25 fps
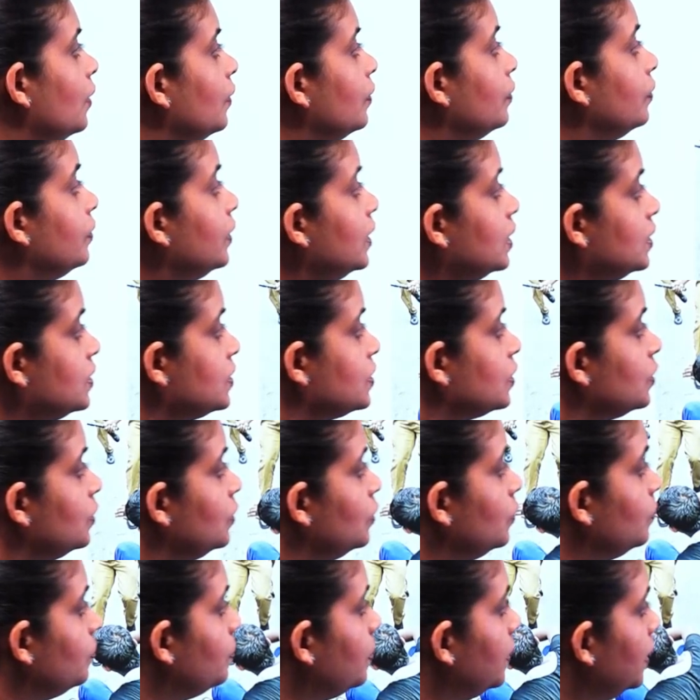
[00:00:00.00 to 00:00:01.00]
This
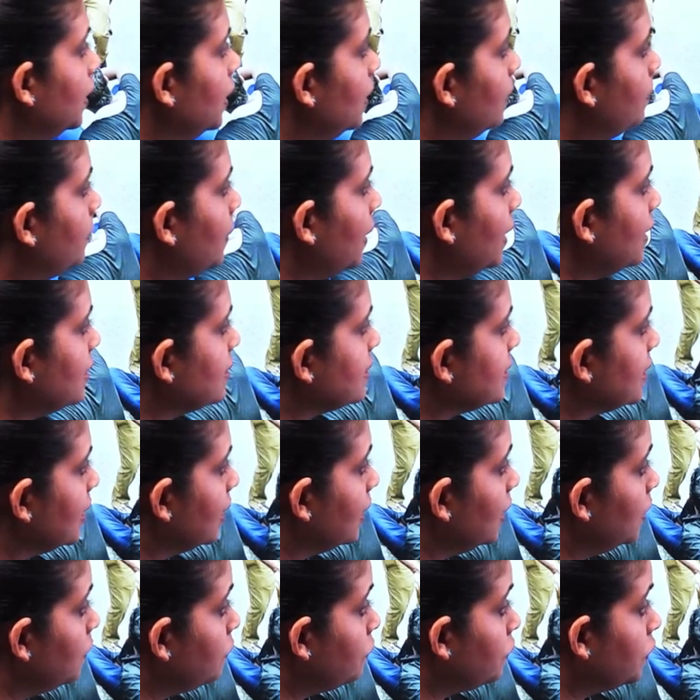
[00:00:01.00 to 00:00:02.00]
could be
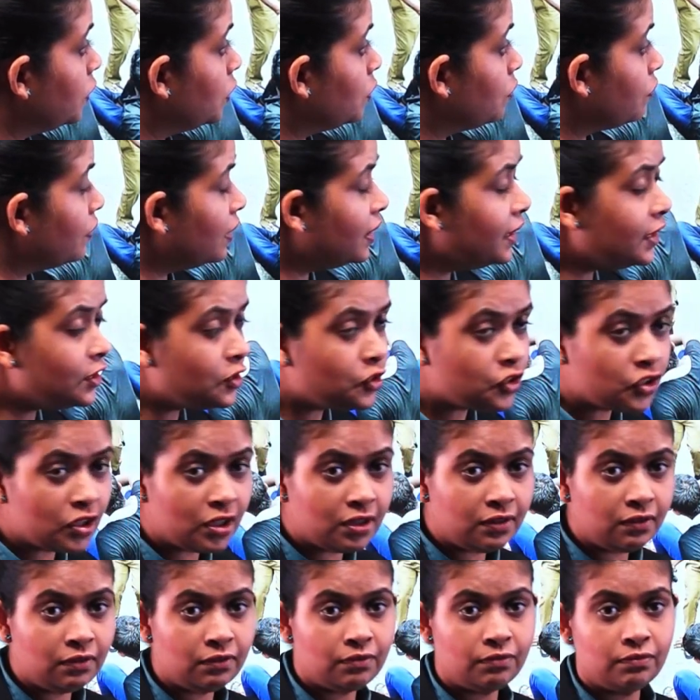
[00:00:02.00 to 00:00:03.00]
basically for your
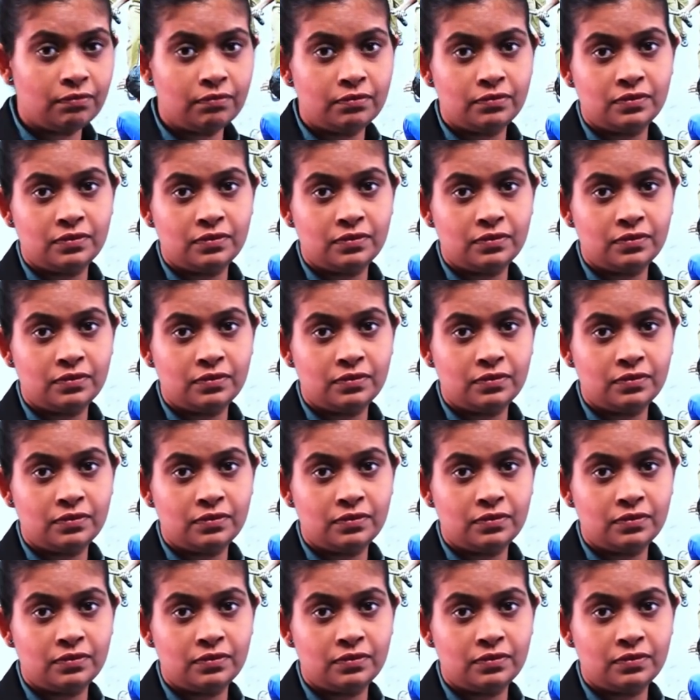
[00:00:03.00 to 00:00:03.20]
religion,